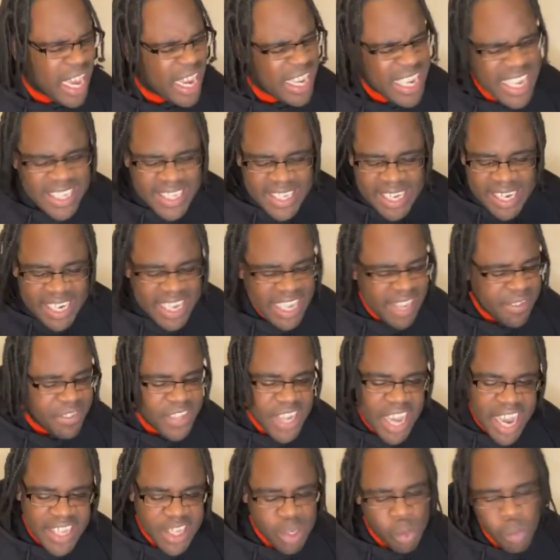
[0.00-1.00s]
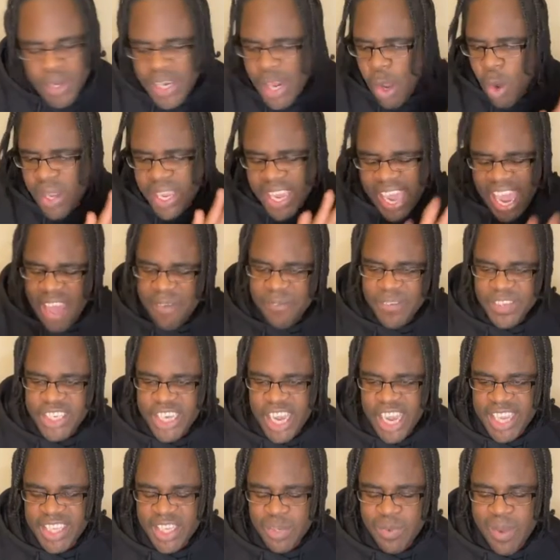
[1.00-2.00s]
listen, leave tacting. We don't care for
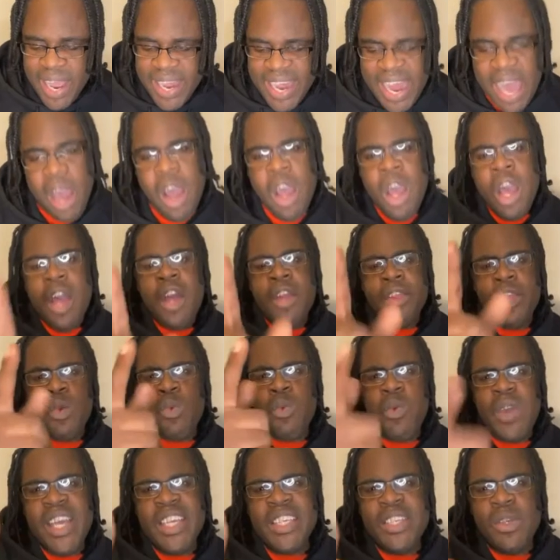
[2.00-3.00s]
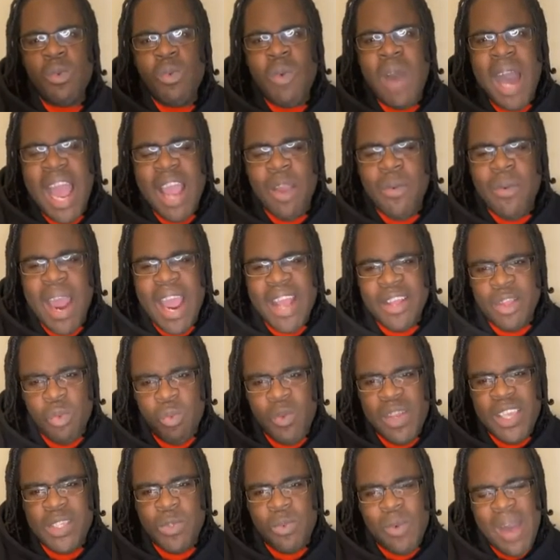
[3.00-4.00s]
tacting right now. The reason why, right, the
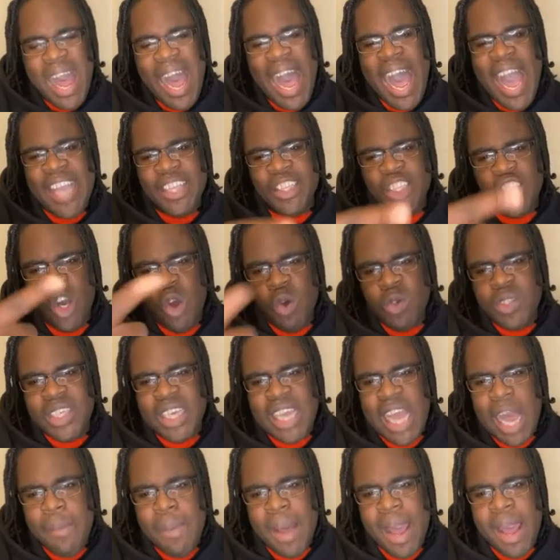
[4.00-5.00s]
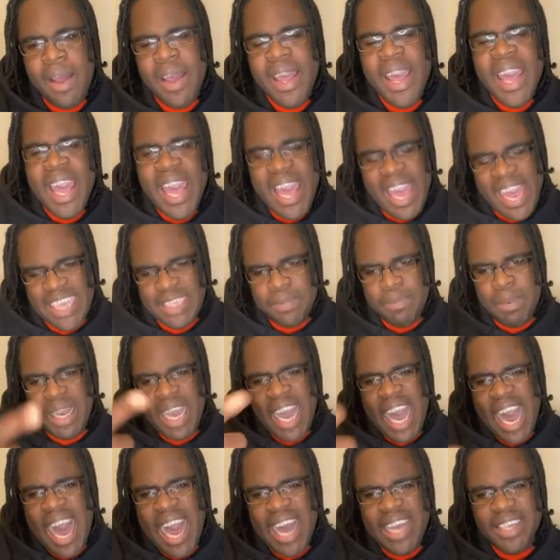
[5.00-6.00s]
reason why I chose to come out is
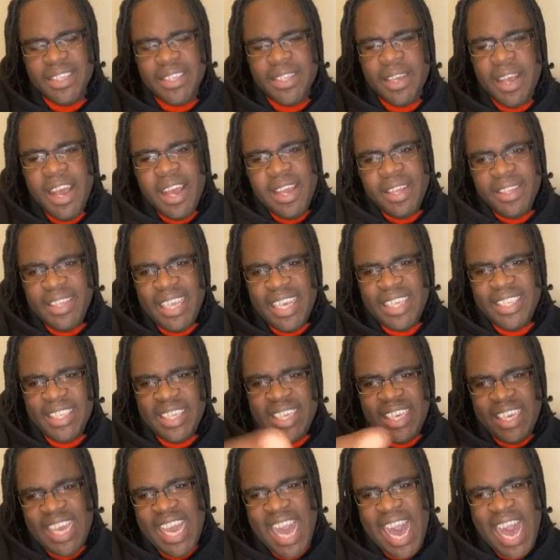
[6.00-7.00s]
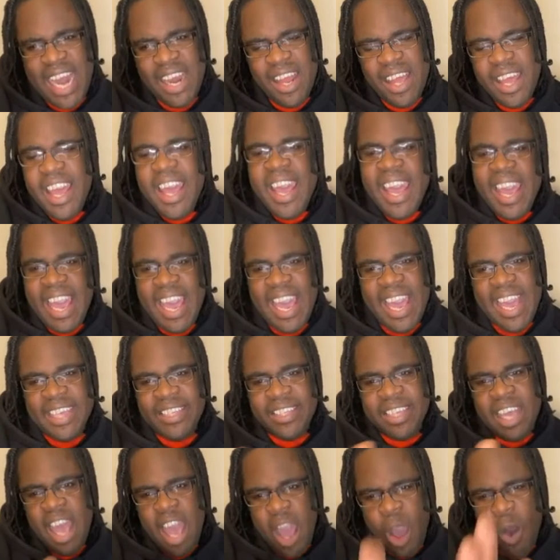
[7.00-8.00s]
because this gal
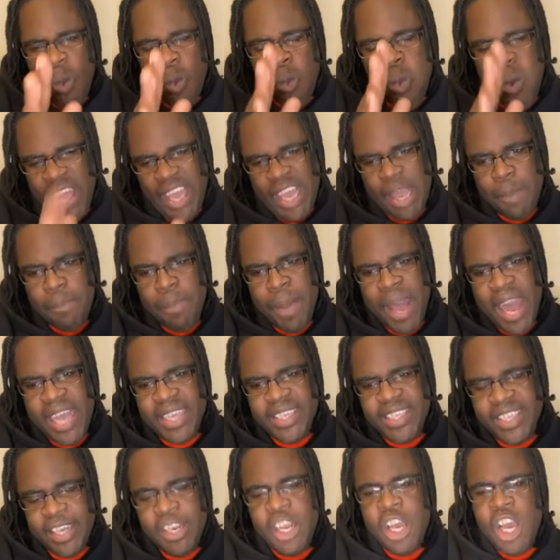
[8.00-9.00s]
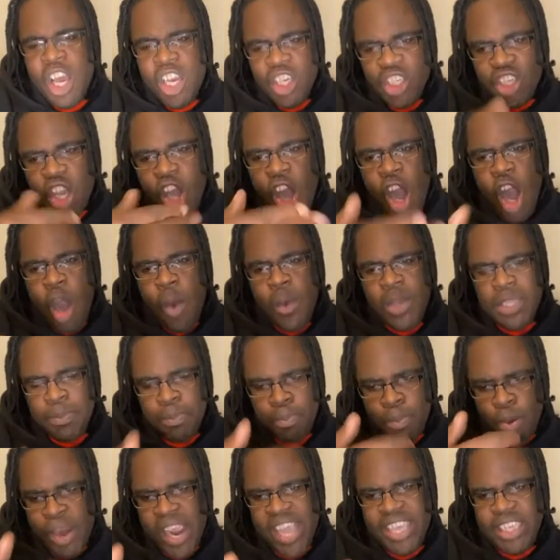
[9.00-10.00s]
is a wicked person. She always
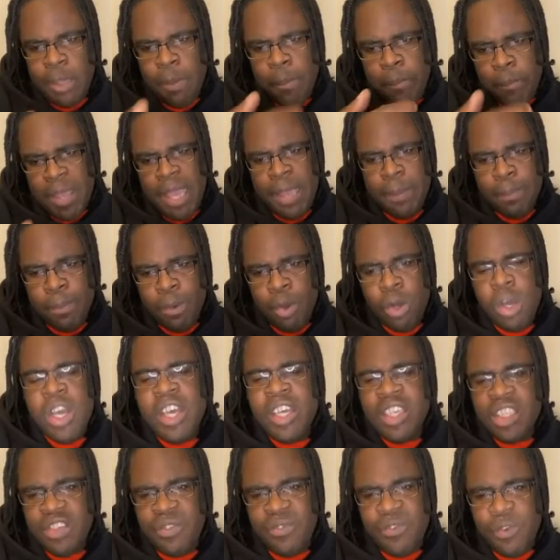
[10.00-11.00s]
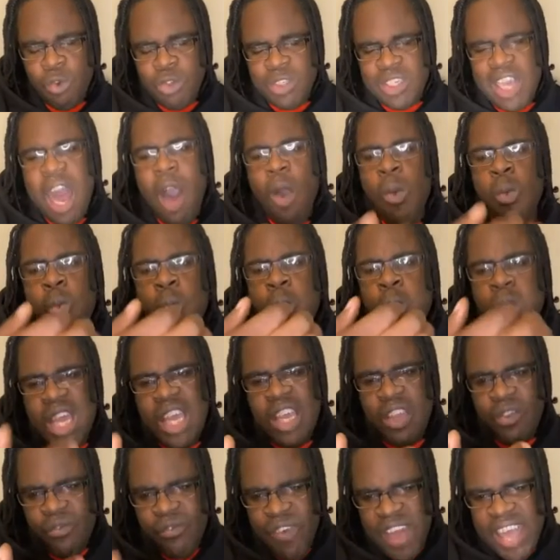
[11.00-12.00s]
preys on people. She feels our
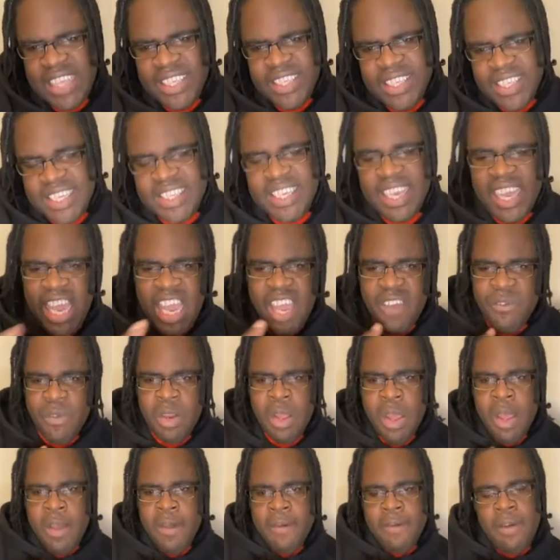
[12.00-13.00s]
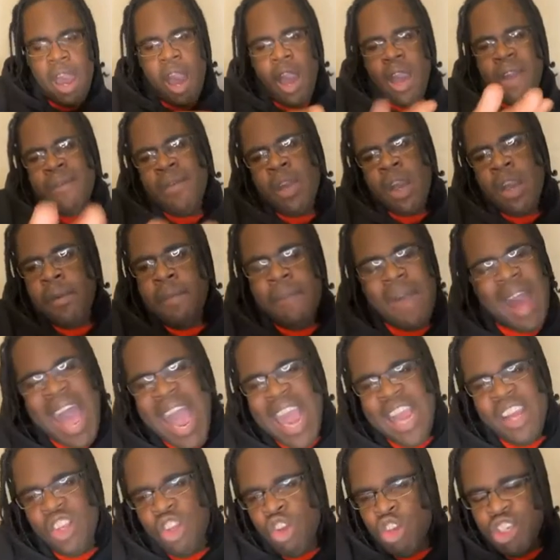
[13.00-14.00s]
weak fences. Even,
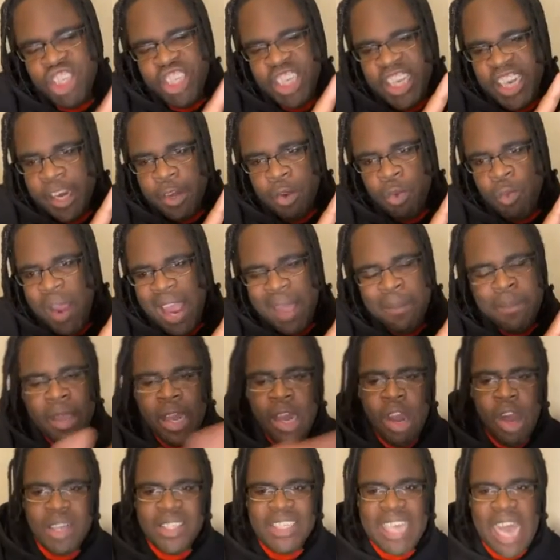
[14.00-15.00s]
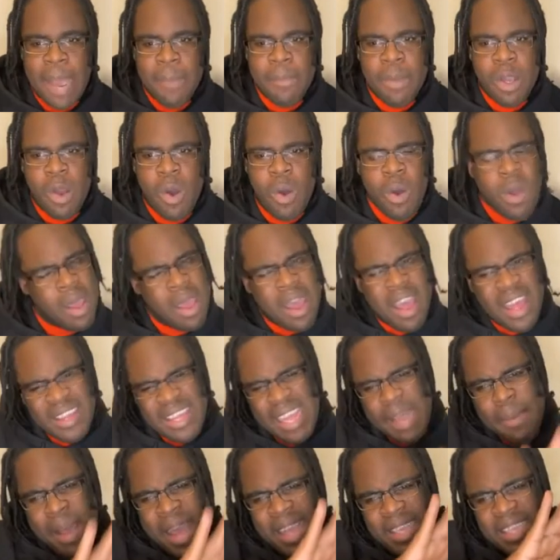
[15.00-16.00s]
I knew she didn't rate me a long time ago.
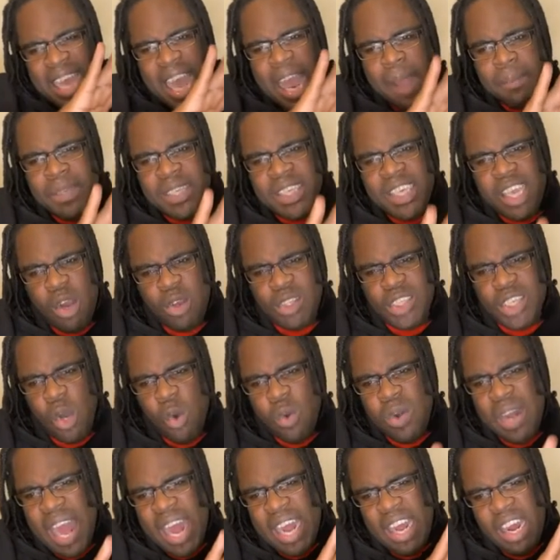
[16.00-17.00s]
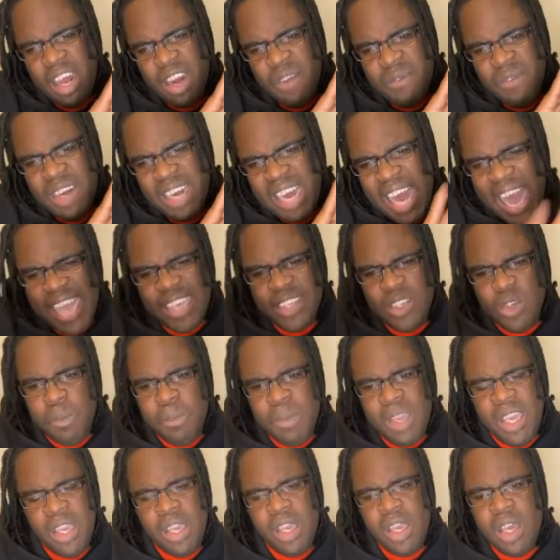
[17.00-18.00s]
The amount of time this girl told a lot of lies on
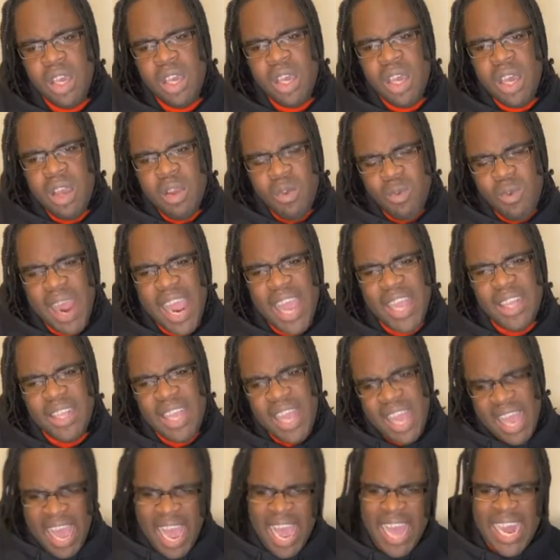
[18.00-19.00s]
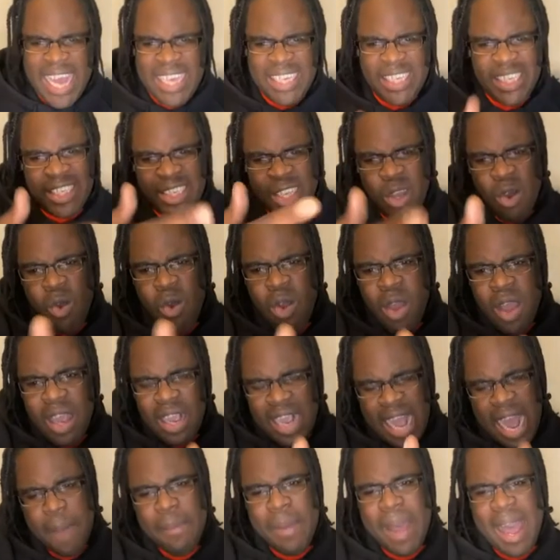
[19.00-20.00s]
me right? And I still
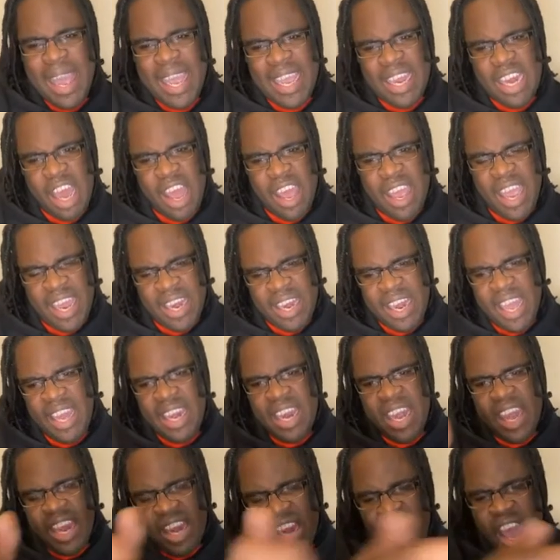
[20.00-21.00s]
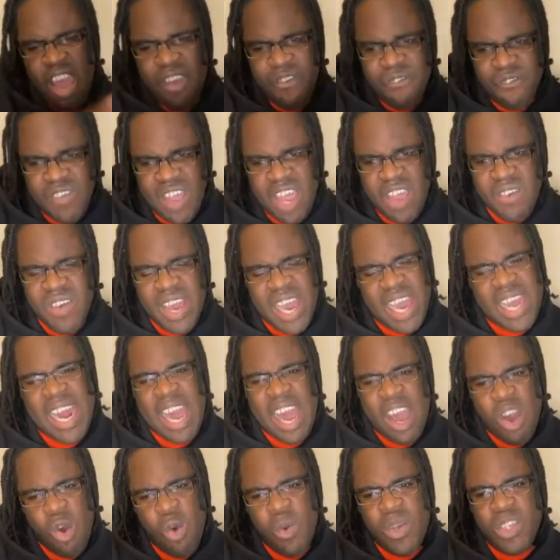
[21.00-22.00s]
come out in her in, in, in her favor, and
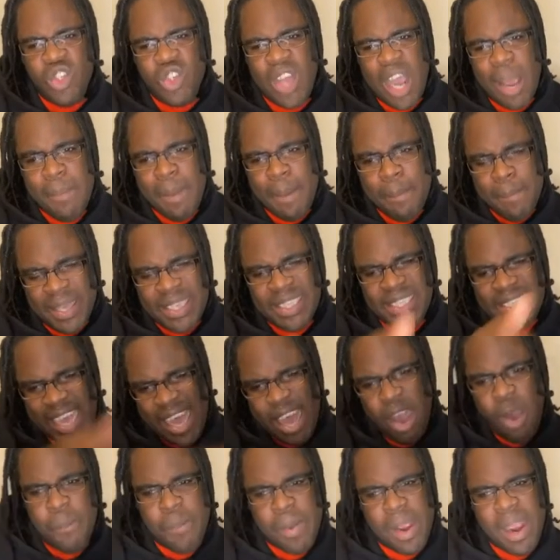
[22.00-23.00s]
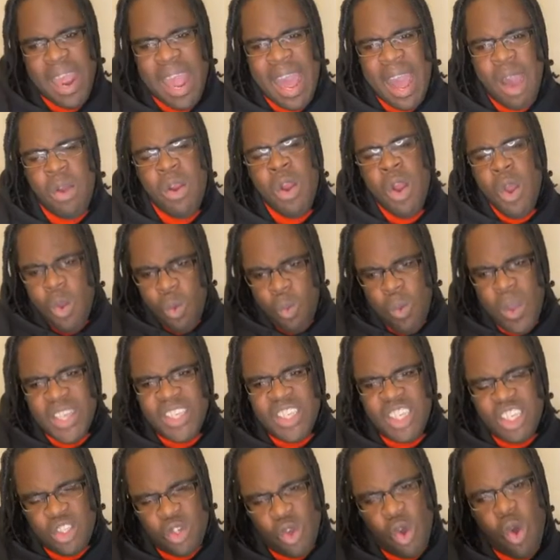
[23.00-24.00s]
I always try my best to help her out when
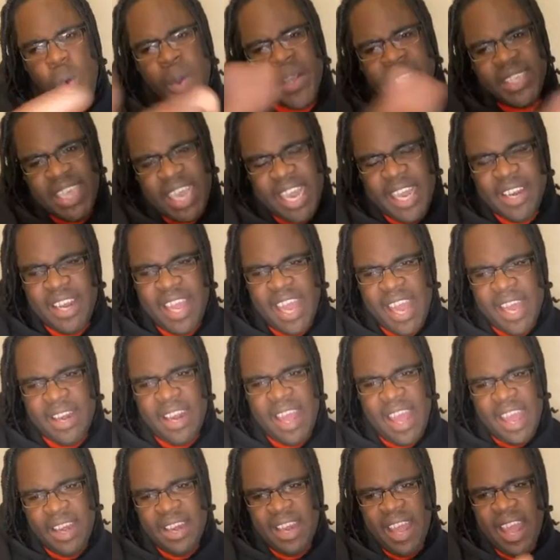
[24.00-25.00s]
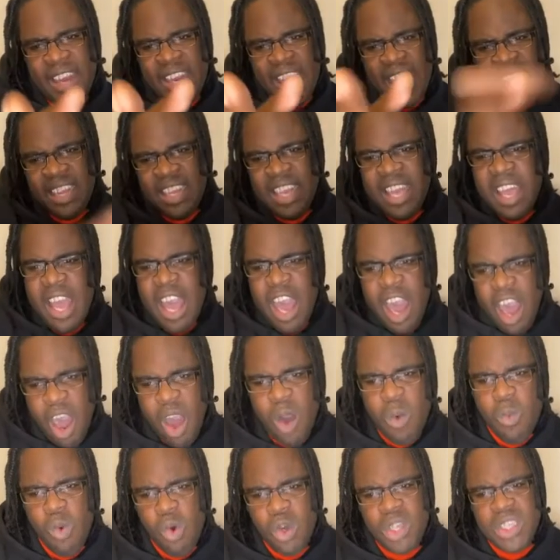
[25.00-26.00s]
she's always in in in in, in
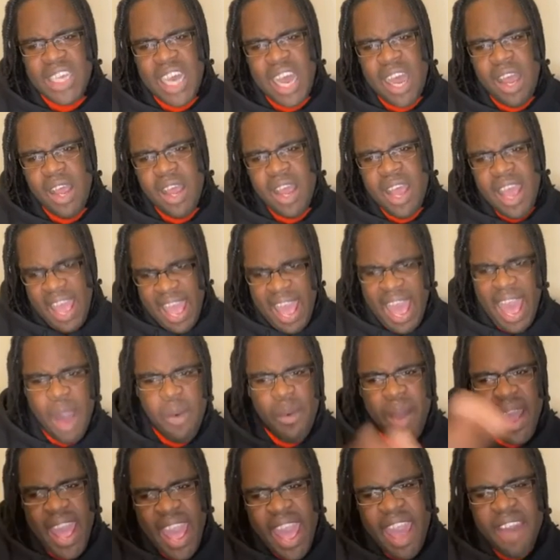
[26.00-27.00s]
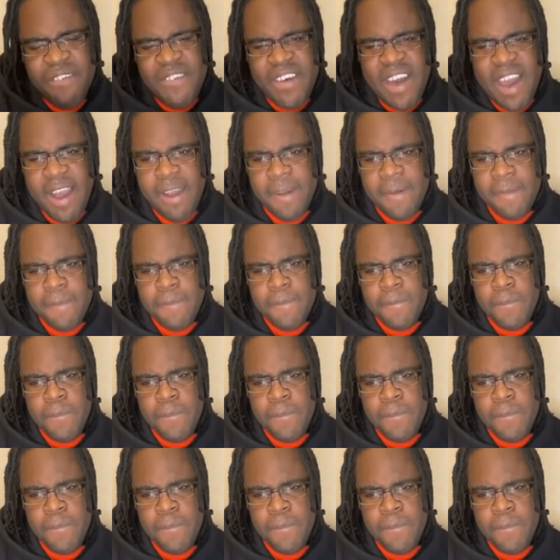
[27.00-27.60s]
hot water. However,